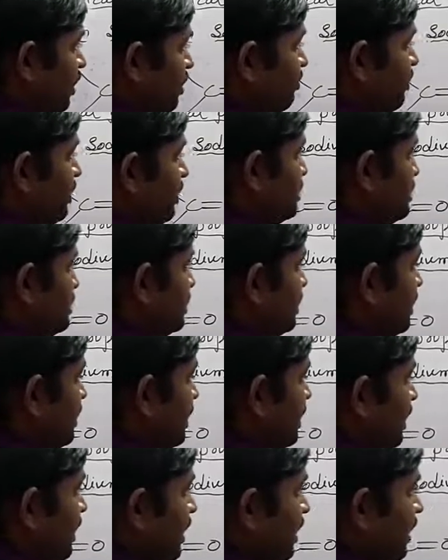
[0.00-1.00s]
means
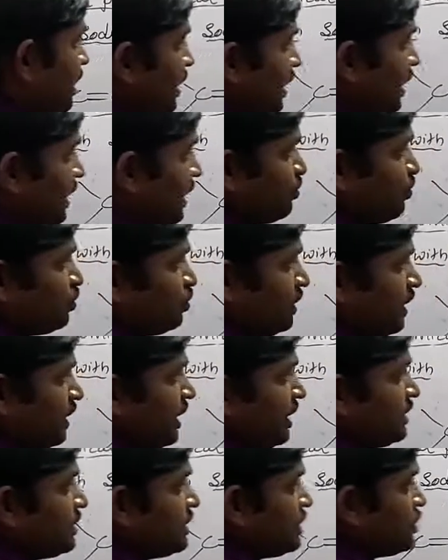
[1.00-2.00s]

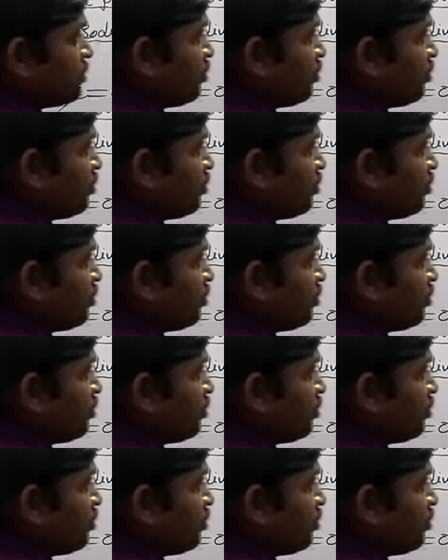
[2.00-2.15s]
SO3H is going